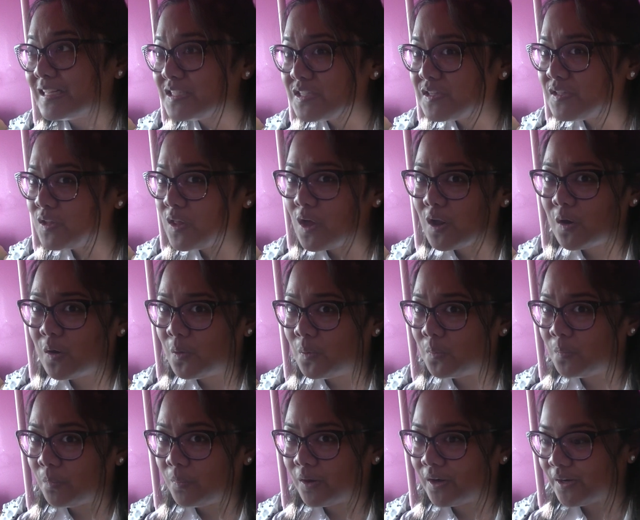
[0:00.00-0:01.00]
That's a lot of
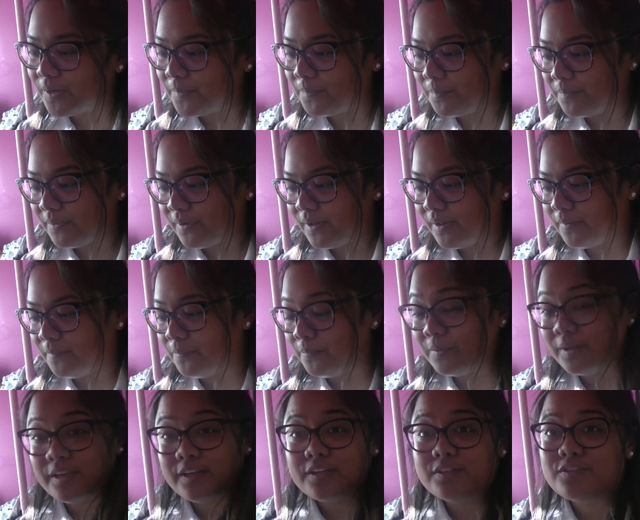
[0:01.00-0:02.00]
homework, but
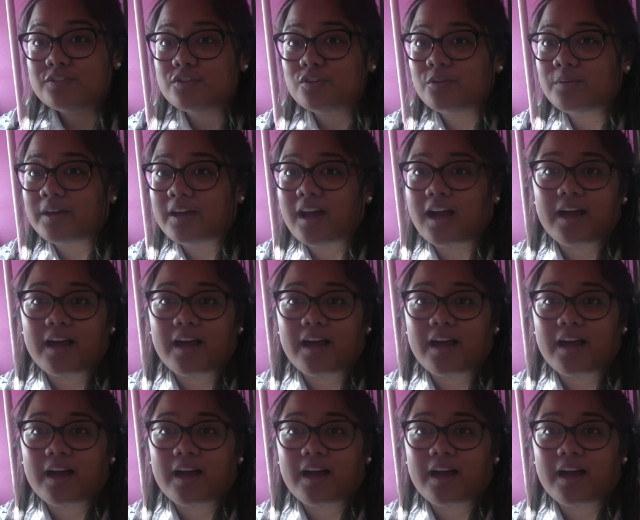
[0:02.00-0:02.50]
we can do it.